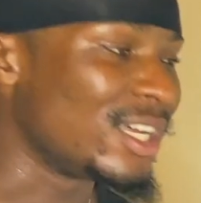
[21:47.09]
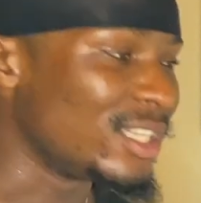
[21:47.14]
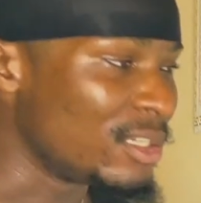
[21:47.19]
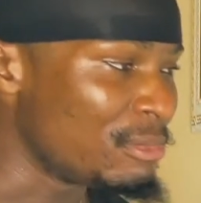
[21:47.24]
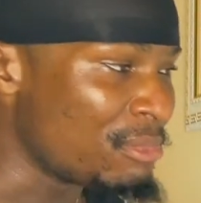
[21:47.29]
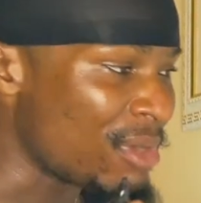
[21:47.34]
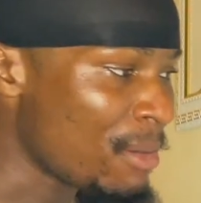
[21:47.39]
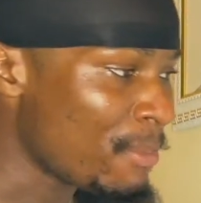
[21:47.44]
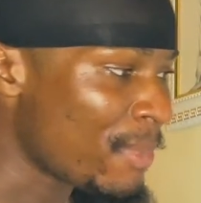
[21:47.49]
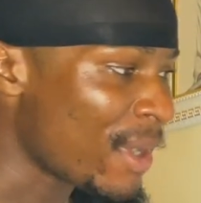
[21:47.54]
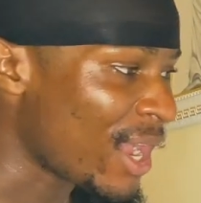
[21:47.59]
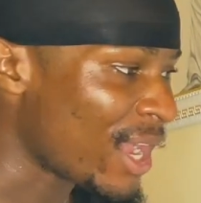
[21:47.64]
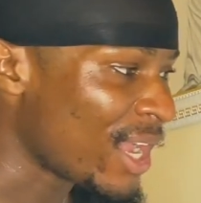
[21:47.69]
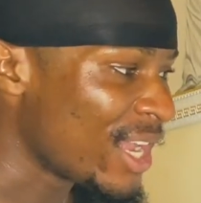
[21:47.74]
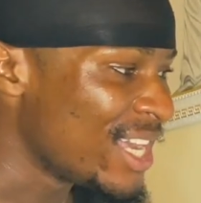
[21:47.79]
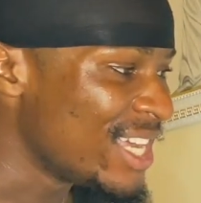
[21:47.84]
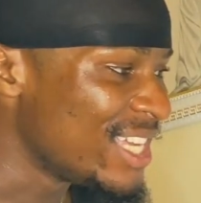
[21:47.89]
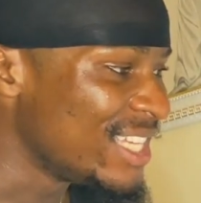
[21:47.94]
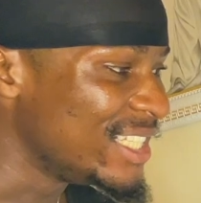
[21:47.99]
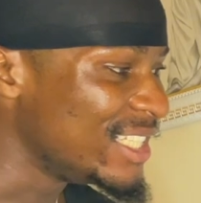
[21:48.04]
Remember,
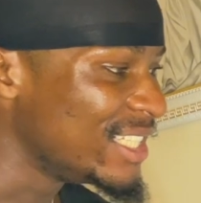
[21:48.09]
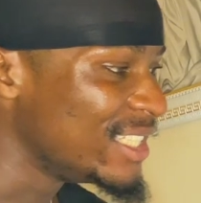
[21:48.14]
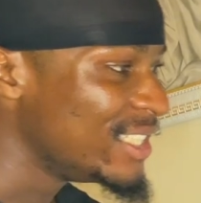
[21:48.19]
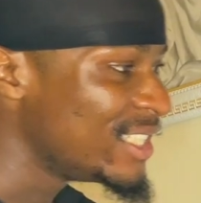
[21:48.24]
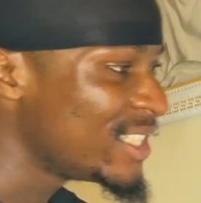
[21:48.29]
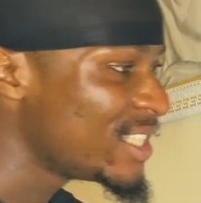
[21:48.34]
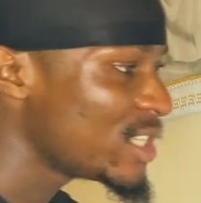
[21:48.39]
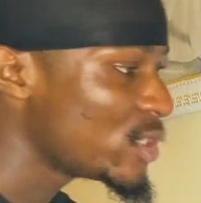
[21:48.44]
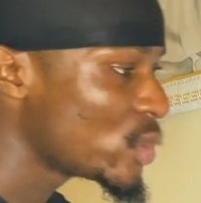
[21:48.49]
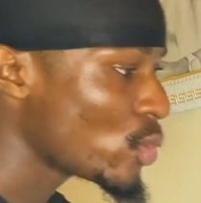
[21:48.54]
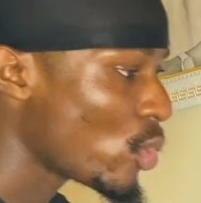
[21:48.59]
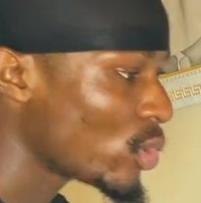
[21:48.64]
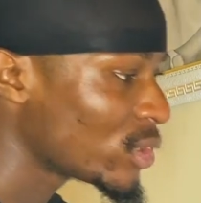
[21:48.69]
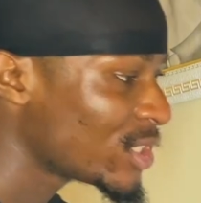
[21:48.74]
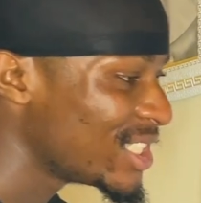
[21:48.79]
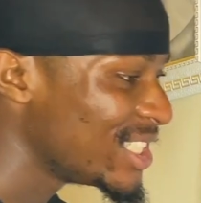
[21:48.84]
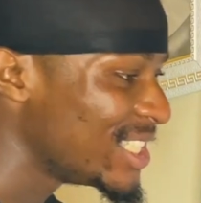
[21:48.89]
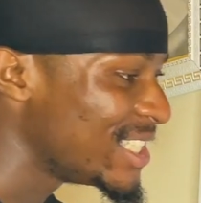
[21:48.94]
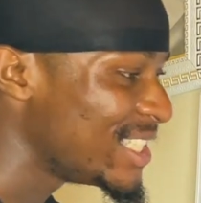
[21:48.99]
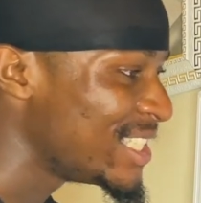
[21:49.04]
this is what?
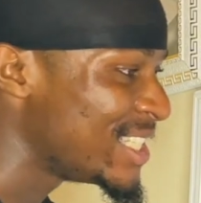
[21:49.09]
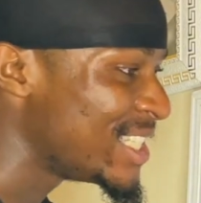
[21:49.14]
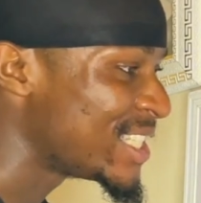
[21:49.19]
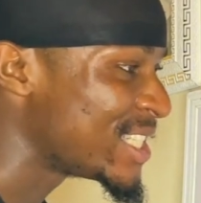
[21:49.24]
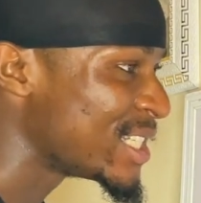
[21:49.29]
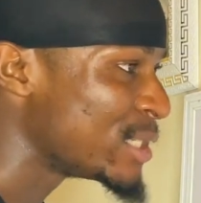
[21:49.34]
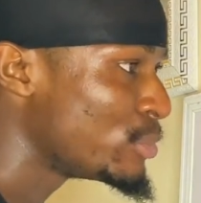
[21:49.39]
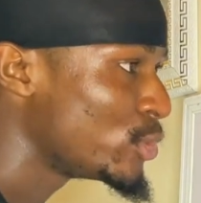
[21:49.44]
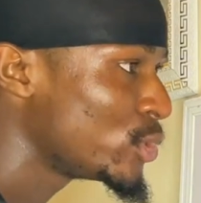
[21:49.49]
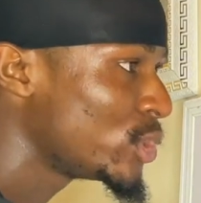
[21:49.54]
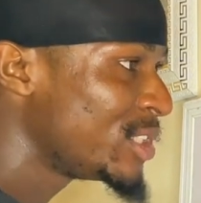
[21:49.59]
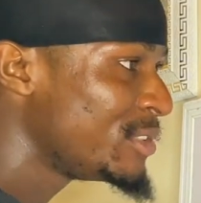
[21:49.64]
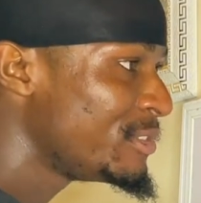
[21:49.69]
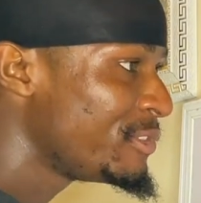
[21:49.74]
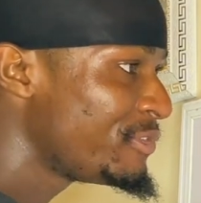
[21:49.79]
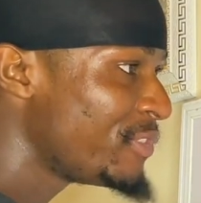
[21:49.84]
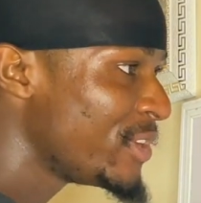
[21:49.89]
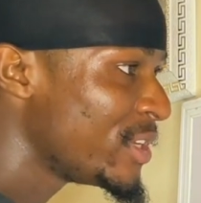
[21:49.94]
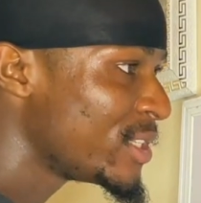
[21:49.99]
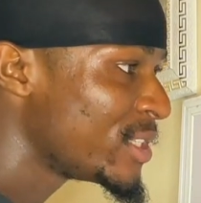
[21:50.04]
Distributing
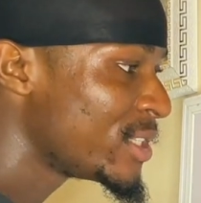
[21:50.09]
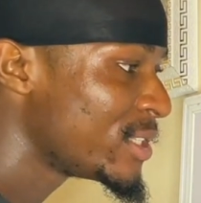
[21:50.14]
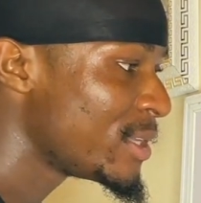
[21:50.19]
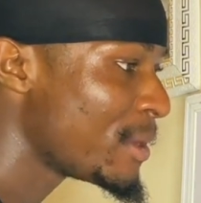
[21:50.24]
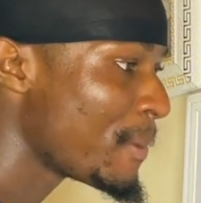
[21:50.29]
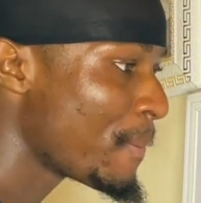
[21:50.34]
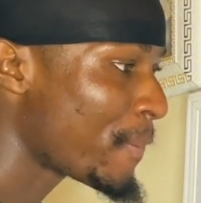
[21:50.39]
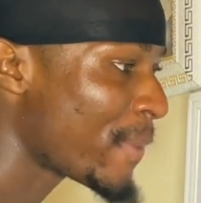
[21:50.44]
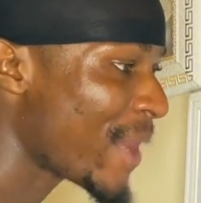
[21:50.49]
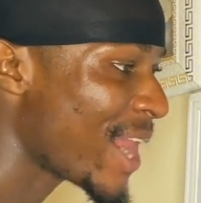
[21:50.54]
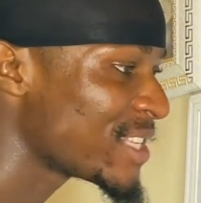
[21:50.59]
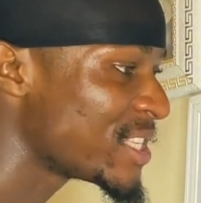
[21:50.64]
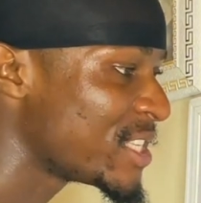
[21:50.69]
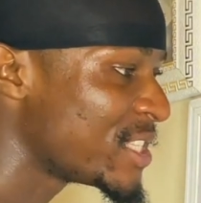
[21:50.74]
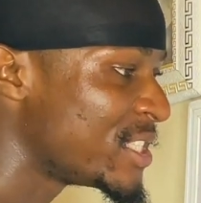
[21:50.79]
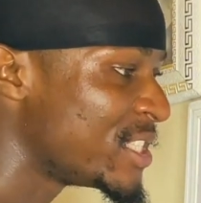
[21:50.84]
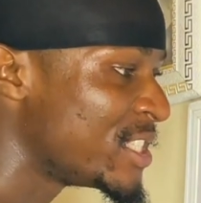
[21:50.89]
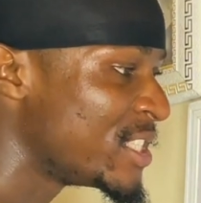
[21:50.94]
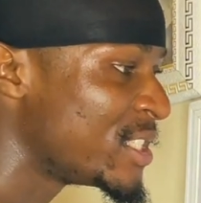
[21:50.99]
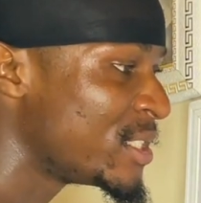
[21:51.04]
phase. Price
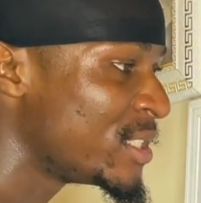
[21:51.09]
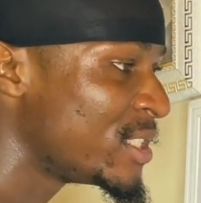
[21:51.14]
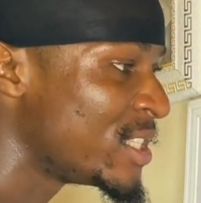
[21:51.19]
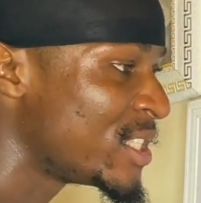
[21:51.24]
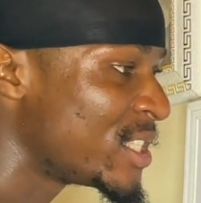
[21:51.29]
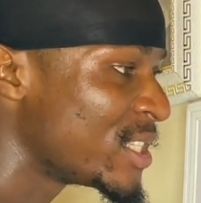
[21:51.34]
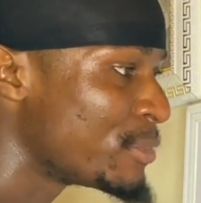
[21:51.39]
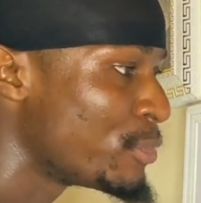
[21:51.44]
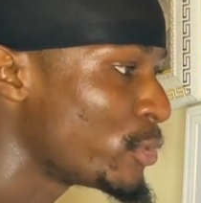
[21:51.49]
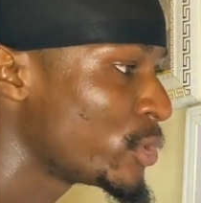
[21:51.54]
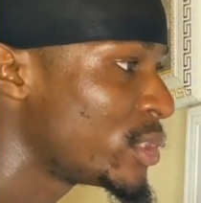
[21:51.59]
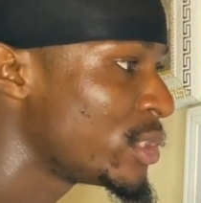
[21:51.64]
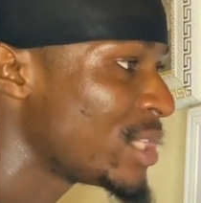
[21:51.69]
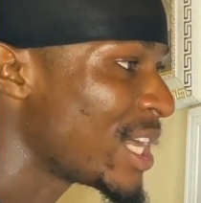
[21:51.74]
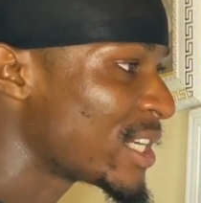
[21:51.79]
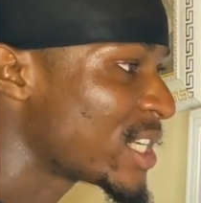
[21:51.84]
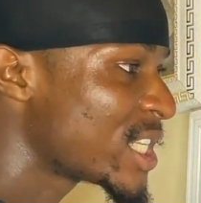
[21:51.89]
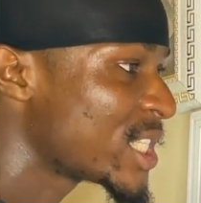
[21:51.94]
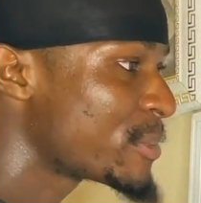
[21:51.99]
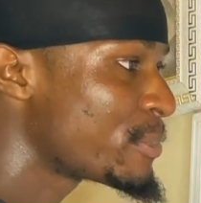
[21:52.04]
is distributing
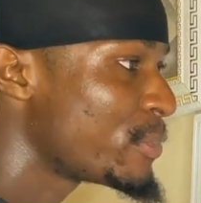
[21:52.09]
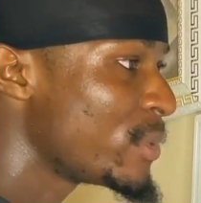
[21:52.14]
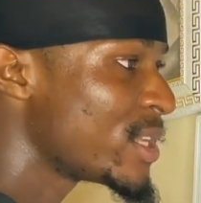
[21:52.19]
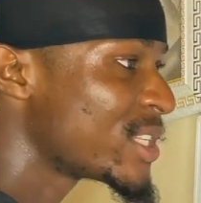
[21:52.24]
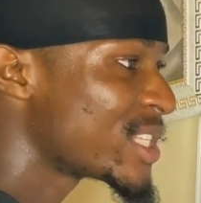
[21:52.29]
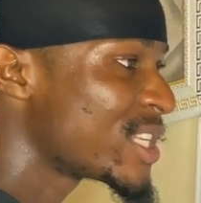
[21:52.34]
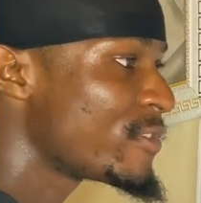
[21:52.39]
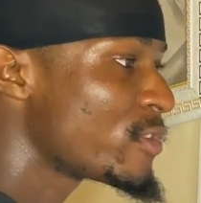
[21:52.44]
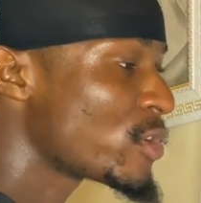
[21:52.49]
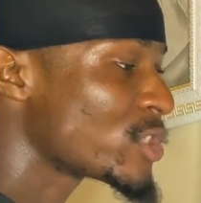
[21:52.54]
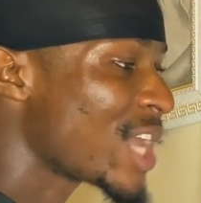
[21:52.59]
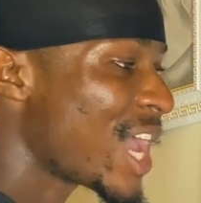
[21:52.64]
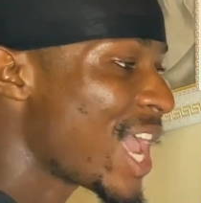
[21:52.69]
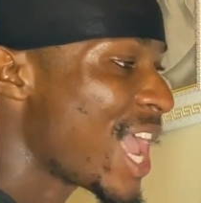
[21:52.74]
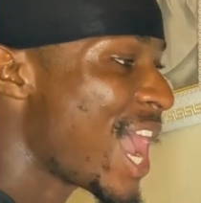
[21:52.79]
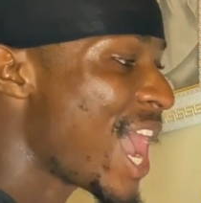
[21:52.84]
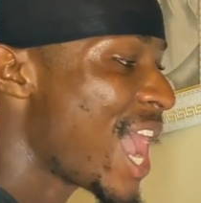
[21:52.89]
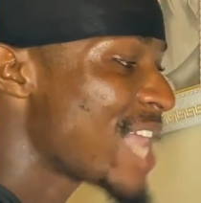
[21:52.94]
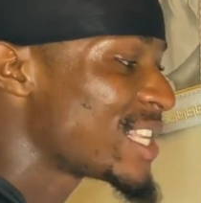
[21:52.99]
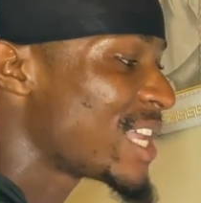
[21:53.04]
at this phase, giving us
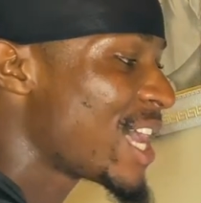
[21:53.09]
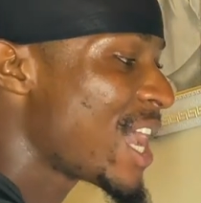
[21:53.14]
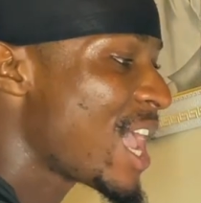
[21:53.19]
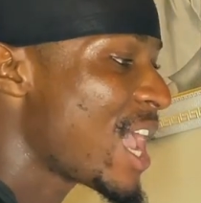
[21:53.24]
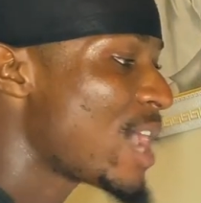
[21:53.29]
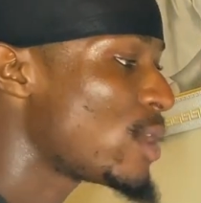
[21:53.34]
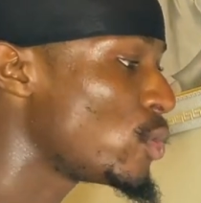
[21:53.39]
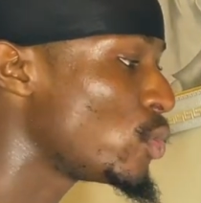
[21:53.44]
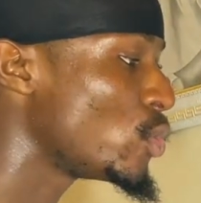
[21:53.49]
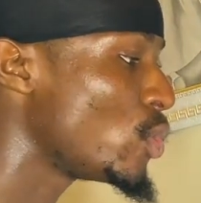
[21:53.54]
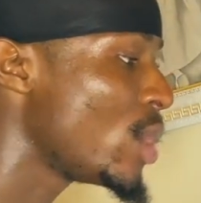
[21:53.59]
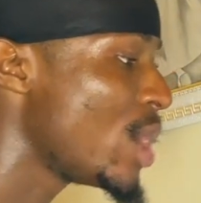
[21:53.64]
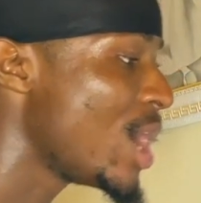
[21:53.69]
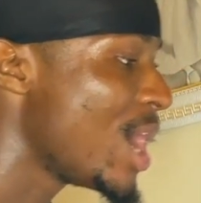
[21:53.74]
higher high and higher low.